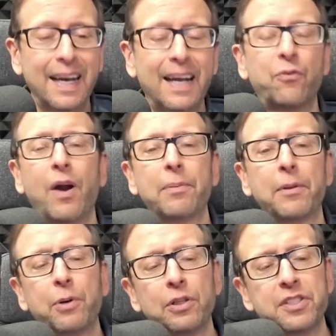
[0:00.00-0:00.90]
And if we're
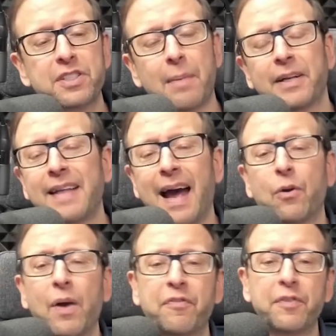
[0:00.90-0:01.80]
able to pull the stomach
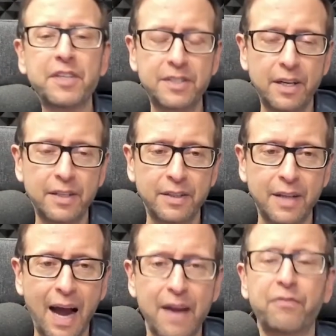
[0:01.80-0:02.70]
down away from the
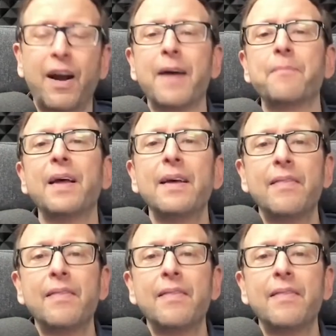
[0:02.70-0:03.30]
diaphragm,